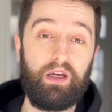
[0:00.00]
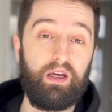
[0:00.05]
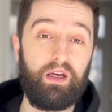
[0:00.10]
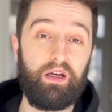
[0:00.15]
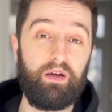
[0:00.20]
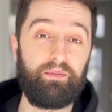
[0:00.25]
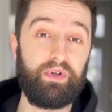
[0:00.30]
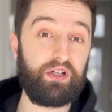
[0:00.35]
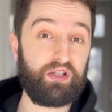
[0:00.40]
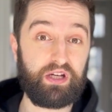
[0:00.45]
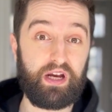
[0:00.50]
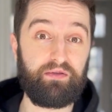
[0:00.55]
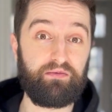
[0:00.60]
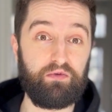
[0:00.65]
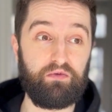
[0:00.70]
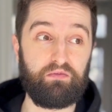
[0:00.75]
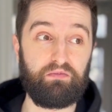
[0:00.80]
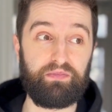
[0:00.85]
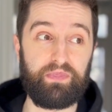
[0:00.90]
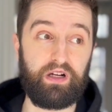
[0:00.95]
But in
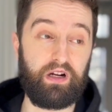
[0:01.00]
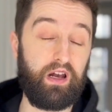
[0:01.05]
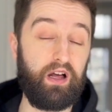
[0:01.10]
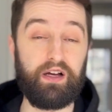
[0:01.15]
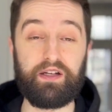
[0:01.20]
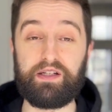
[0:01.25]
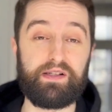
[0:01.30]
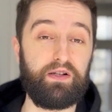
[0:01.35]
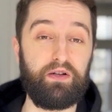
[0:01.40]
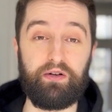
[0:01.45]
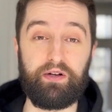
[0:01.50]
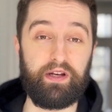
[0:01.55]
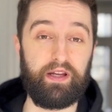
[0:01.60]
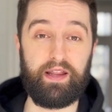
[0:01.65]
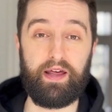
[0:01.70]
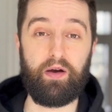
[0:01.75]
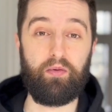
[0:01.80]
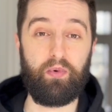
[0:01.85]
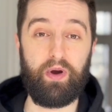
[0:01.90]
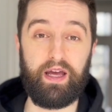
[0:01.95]
general, the client doesn't look at it
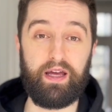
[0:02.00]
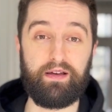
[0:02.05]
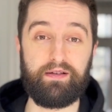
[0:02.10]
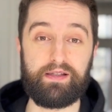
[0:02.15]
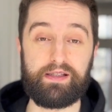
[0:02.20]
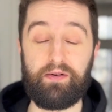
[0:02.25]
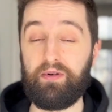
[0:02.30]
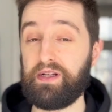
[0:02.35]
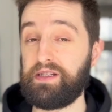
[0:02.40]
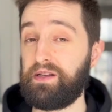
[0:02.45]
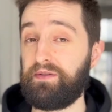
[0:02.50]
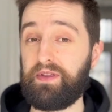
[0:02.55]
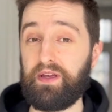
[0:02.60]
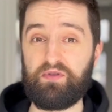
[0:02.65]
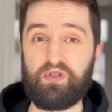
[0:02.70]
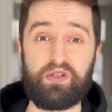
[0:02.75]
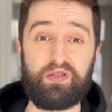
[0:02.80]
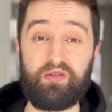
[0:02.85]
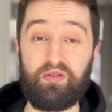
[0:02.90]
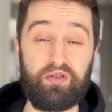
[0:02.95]
that way. Sometimes if they've
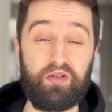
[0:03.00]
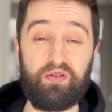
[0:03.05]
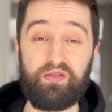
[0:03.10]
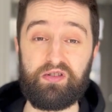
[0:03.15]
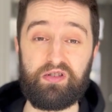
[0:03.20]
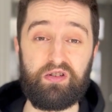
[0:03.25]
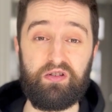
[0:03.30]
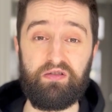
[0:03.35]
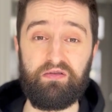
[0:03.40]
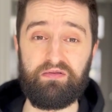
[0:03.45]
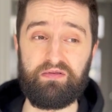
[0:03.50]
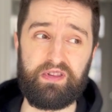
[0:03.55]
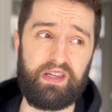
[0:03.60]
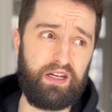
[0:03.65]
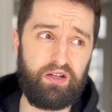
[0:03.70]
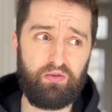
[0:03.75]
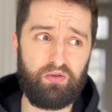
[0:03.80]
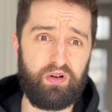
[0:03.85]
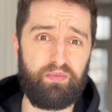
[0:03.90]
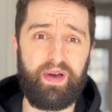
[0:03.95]
just not used you, they
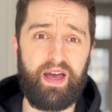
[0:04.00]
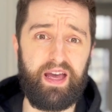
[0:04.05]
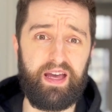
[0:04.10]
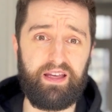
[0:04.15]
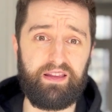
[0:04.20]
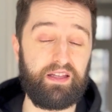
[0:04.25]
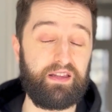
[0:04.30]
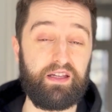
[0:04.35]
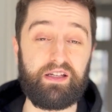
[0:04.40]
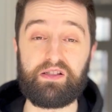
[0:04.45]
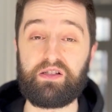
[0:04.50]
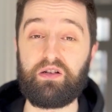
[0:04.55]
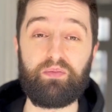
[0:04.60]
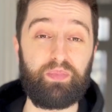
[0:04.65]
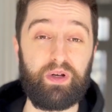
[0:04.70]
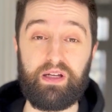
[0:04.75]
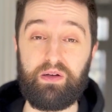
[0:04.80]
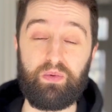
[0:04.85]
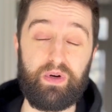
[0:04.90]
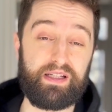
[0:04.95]
don't want to pay. They think it's a
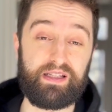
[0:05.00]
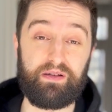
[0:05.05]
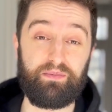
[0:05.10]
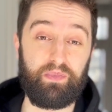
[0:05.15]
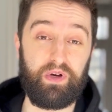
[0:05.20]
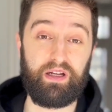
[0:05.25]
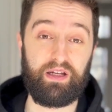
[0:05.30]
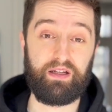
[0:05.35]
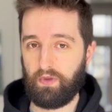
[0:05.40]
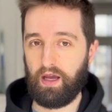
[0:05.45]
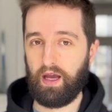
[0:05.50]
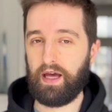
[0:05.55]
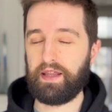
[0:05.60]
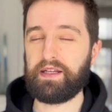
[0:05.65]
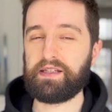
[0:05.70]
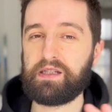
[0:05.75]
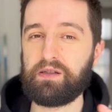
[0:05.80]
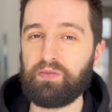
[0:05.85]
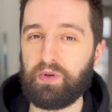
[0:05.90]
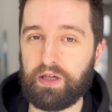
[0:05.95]
complete waste of money. And
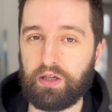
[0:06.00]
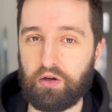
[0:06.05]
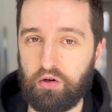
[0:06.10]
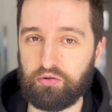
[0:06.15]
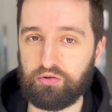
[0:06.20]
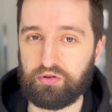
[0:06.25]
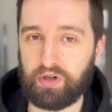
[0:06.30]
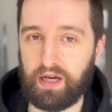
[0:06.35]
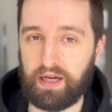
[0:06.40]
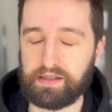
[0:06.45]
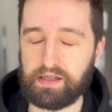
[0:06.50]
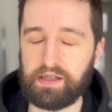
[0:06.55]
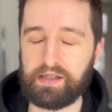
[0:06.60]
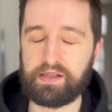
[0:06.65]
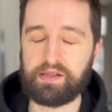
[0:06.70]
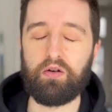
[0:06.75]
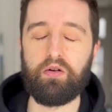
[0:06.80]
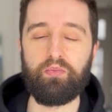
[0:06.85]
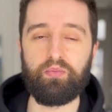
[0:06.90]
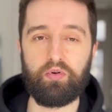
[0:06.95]
this is why contracts are
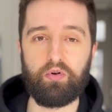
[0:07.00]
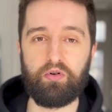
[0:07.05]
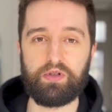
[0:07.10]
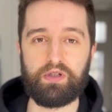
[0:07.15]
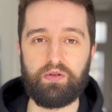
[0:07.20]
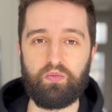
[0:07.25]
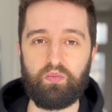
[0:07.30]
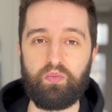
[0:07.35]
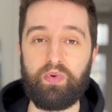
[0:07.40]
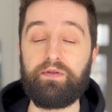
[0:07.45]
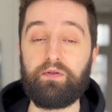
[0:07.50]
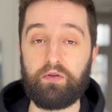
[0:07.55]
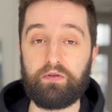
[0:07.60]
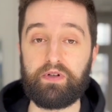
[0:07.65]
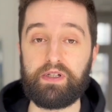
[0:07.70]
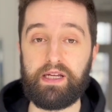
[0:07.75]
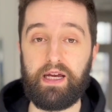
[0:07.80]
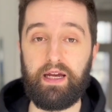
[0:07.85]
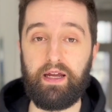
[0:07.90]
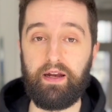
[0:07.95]
so important with your
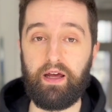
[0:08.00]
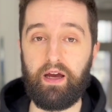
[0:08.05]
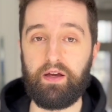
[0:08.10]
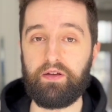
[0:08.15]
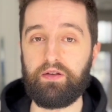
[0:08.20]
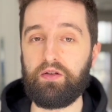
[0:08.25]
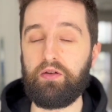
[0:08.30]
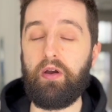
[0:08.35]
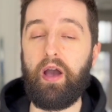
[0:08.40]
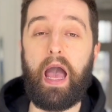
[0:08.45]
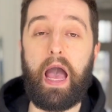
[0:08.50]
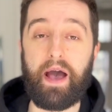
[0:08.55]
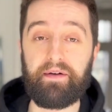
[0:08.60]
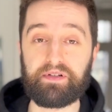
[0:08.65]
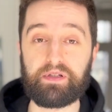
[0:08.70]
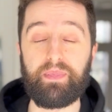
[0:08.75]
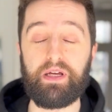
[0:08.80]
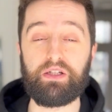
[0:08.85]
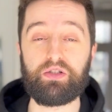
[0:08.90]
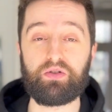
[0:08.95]
retainer. You have
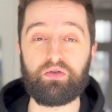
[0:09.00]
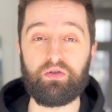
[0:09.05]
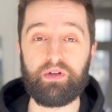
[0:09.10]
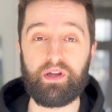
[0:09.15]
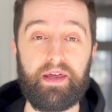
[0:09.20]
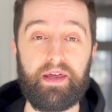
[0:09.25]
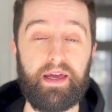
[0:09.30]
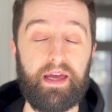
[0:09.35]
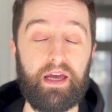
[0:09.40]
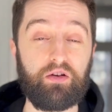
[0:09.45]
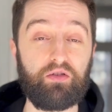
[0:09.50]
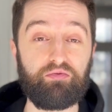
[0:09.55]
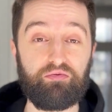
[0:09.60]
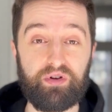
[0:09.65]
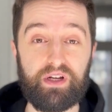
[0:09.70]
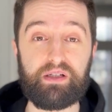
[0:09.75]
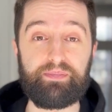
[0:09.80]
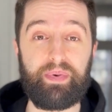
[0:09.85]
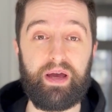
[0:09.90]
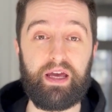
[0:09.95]
to make sure
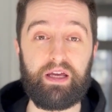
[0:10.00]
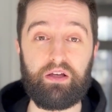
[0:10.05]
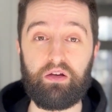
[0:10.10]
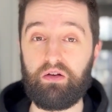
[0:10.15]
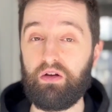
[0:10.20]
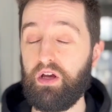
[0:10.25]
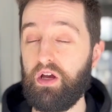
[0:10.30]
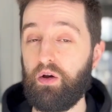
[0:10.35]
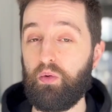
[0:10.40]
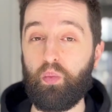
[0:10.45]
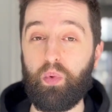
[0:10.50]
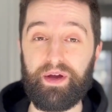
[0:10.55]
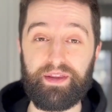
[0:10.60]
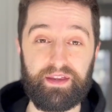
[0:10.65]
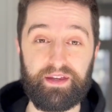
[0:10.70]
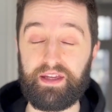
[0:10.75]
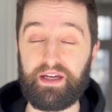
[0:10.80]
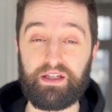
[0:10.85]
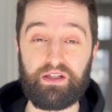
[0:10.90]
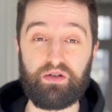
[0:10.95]
agree to pay you,
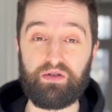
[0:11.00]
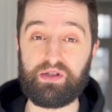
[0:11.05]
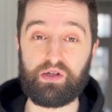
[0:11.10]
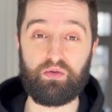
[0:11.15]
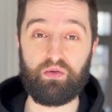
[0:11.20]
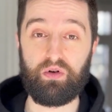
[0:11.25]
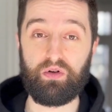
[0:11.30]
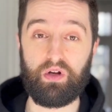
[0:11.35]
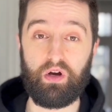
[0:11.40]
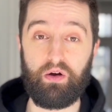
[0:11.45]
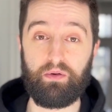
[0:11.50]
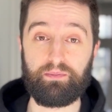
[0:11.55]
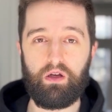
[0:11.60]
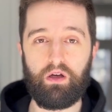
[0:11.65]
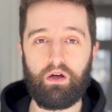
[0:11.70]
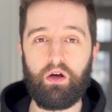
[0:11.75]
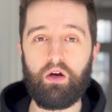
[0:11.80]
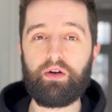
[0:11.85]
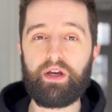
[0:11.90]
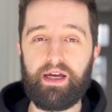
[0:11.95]
whether they use you or not.
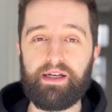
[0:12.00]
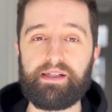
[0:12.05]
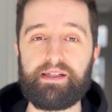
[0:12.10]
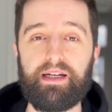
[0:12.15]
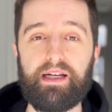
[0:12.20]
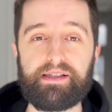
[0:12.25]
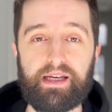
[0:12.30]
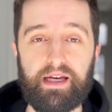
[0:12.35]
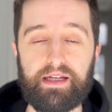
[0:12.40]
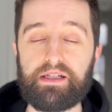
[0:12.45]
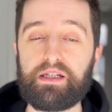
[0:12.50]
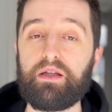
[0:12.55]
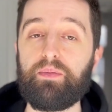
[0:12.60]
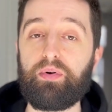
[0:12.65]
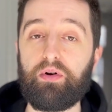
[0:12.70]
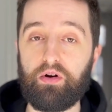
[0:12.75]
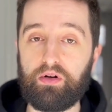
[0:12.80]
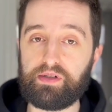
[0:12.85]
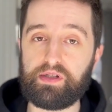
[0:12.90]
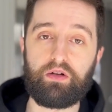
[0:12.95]
Okay, so let's get into the
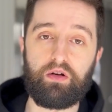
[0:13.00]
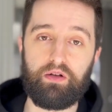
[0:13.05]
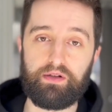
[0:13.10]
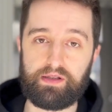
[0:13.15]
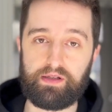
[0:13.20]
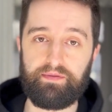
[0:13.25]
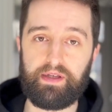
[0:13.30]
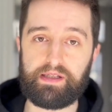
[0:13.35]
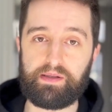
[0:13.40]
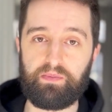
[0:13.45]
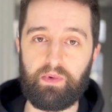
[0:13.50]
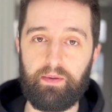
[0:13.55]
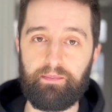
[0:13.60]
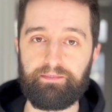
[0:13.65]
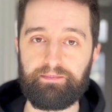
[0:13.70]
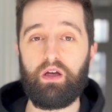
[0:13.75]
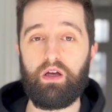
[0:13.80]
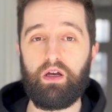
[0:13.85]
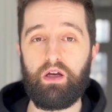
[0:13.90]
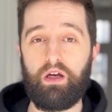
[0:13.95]
pros and cons of this one.
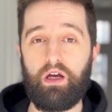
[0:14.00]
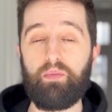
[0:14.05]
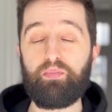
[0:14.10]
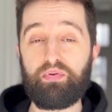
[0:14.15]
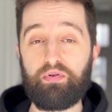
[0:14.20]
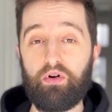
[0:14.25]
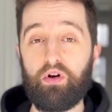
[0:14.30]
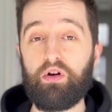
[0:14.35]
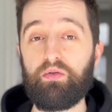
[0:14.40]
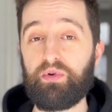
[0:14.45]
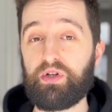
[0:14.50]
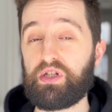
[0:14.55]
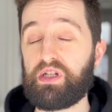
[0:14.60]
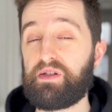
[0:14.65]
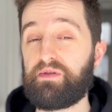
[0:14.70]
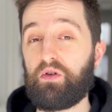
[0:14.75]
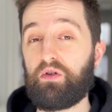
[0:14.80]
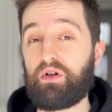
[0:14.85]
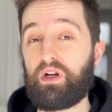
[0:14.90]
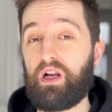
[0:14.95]
A pro, which is
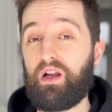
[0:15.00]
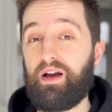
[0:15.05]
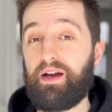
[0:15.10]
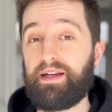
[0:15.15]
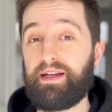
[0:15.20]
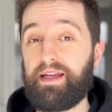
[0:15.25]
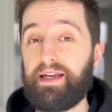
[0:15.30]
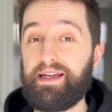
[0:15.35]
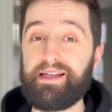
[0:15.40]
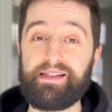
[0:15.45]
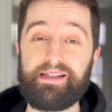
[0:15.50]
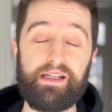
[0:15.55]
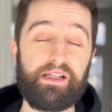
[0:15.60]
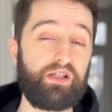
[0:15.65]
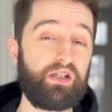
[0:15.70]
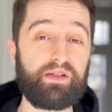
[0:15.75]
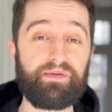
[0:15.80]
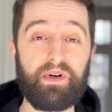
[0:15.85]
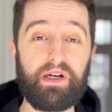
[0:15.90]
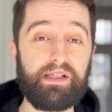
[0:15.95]
for your client, is it's
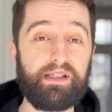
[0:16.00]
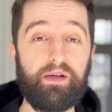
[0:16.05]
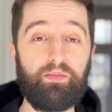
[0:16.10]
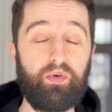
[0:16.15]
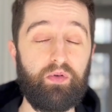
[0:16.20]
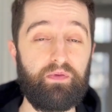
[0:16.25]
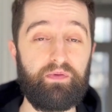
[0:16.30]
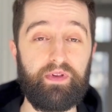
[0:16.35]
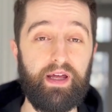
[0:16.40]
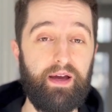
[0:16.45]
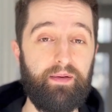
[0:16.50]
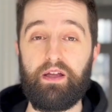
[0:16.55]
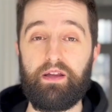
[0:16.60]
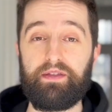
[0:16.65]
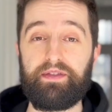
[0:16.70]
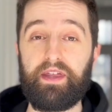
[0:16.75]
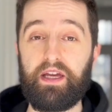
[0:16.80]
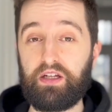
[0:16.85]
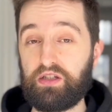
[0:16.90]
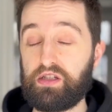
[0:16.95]
just very simple for them.
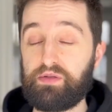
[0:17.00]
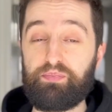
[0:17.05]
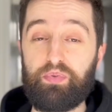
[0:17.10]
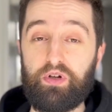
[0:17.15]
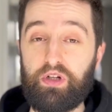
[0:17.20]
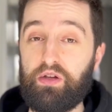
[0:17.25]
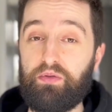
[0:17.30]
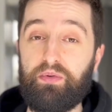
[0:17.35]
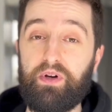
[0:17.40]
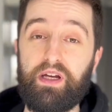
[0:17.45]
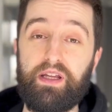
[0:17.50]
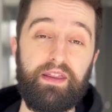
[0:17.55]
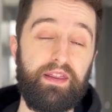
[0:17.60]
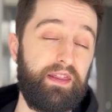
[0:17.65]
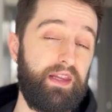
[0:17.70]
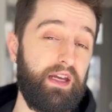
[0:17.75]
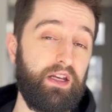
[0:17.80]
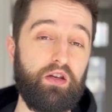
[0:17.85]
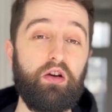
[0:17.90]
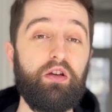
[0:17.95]
They can just book you in,
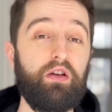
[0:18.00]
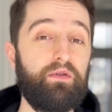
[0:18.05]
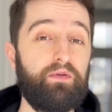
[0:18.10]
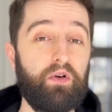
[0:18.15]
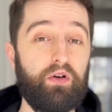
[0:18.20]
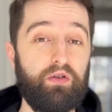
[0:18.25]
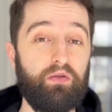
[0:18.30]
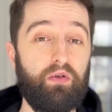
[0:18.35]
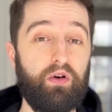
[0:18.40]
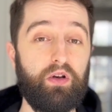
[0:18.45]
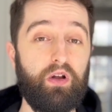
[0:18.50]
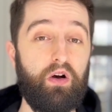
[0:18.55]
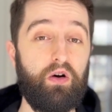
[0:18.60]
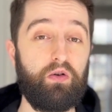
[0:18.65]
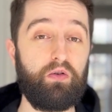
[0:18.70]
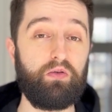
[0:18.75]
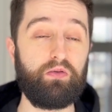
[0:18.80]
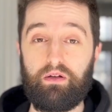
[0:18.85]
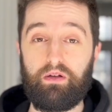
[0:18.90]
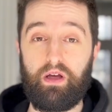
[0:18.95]
they know you've got you on
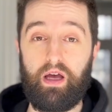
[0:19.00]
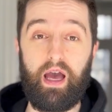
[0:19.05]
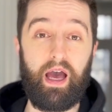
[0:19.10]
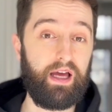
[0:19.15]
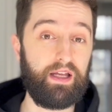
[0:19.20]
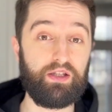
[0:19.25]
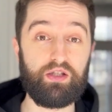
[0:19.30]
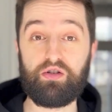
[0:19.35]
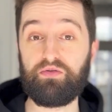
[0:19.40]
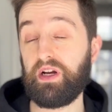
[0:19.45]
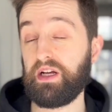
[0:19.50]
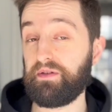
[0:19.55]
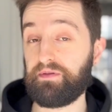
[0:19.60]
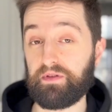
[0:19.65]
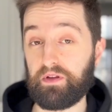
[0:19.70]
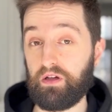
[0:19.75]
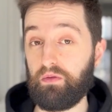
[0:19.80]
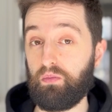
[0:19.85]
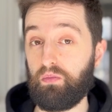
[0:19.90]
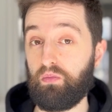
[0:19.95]
hold, and you're ready for
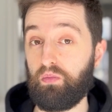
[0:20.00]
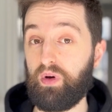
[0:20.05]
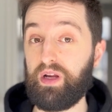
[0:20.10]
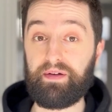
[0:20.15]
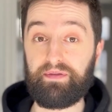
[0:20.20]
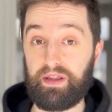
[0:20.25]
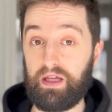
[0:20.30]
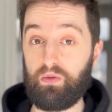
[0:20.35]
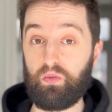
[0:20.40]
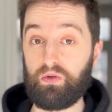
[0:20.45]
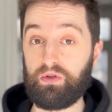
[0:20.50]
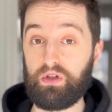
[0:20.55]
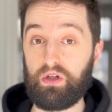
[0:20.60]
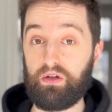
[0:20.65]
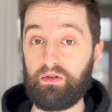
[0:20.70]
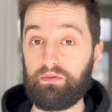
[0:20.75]
them whenever they want you.